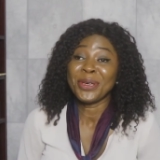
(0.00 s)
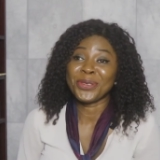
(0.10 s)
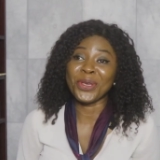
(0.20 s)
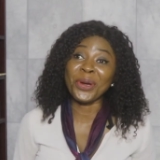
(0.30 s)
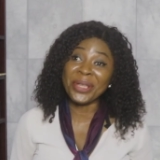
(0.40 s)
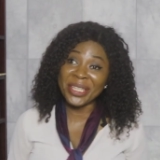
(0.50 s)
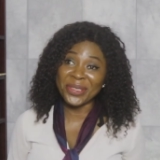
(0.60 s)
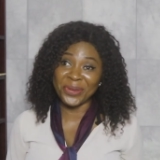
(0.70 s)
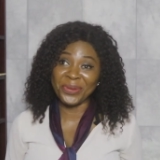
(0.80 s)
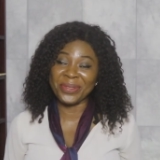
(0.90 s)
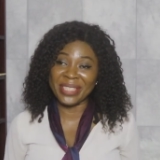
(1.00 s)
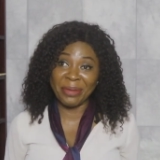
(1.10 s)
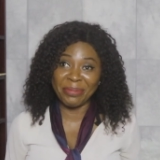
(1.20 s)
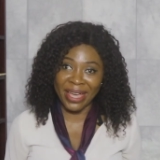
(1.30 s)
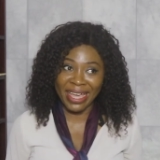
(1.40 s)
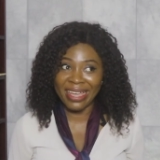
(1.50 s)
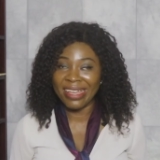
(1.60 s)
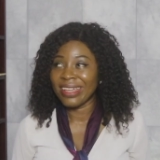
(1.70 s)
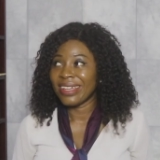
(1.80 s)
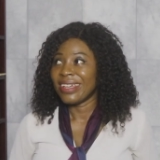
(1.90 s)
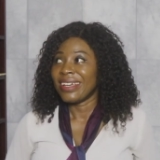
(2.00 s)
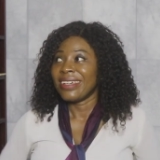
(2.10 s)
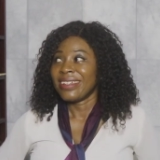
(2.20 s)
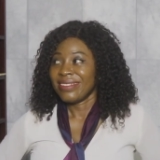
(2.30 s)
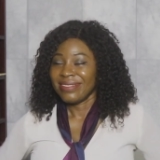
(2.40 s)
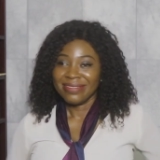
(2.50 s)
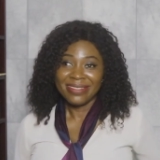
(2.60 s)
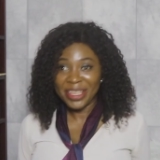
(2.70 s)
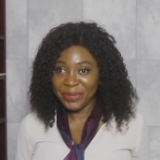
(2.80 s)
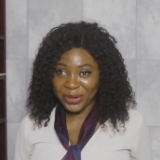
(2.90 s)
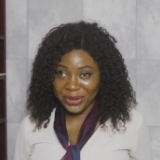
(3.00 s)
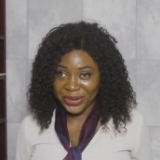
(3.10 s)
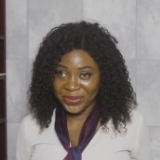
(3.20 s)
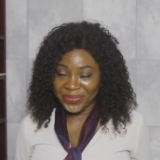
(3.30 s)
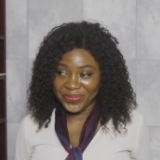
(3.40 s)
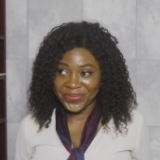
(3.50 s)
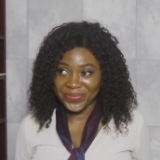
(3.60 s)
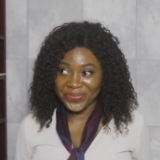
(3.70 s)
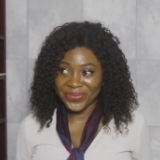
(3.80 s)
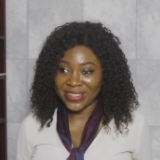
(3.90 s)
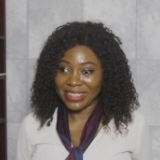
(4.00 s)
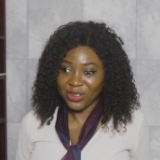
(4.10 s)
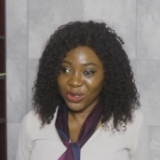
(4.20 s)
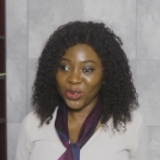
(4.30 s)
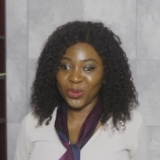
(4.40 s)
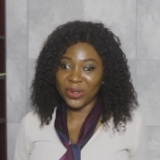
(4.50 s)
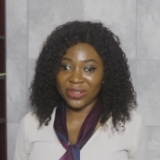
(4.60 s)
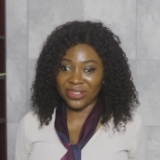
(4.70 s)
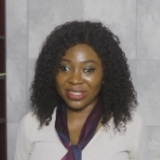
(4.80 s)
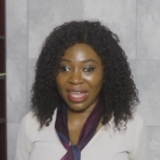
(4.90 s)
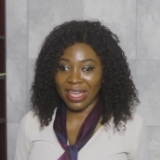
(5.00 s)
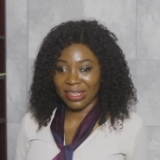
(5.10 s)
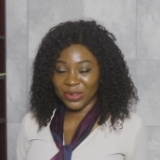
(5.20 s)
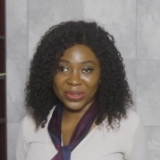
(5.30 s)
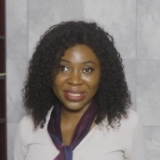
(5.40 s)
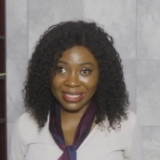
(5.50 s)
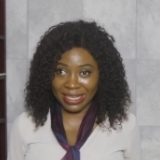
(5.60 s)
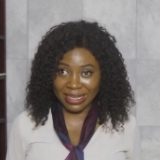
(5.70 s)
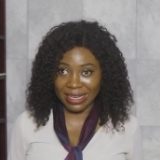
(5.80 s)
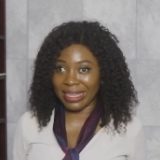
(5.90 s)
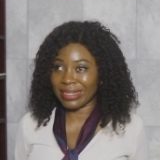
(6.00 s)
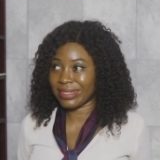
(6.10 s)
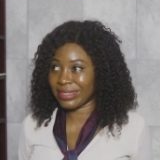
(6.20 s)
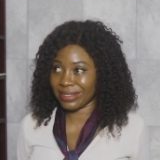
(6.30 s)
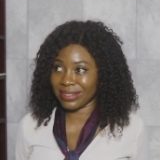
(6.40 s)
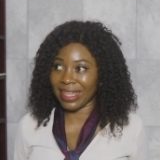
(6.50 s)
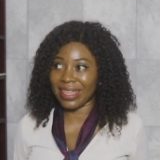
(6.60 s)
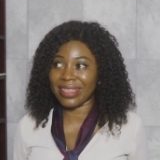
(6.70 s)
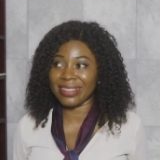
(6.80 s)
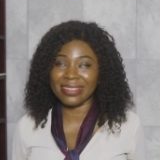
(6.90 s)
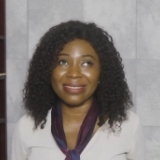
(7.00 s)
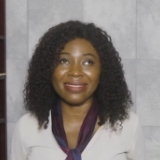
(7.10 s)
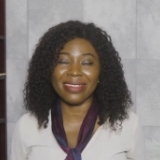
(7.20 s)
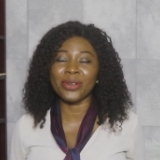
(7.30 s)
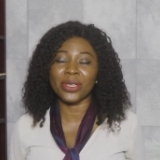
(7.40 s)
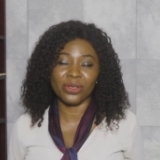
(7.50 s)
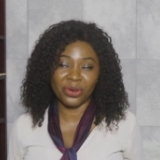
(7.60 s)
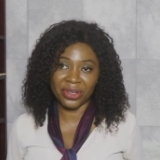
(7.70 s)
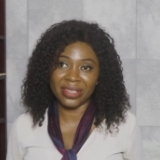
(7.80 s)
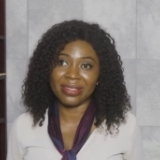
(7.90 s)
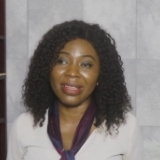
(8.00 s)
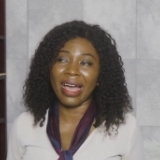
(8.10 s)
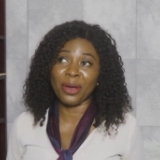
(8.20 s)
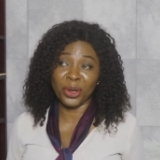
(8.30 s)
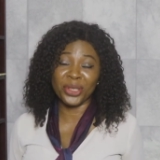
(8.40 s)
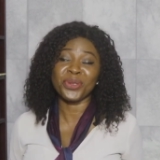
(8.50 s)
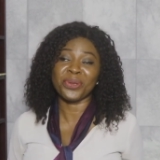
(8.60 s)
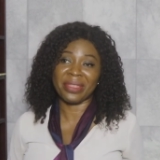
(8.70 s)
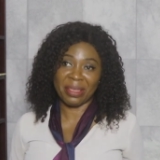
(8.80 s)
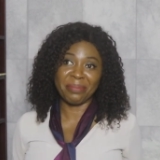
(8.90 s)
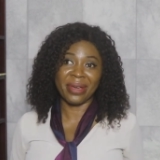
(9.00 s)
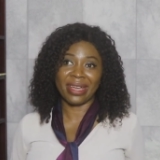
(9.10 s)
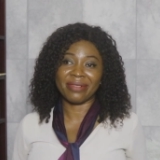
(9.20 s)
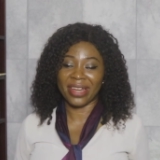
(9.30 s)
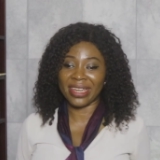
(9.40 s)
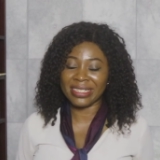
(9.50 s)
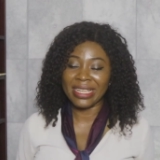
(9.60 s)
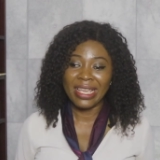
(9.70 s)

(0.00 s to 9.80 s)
So according to Themba, Libo just wants to tie her to a stick, and like according to Themba, right?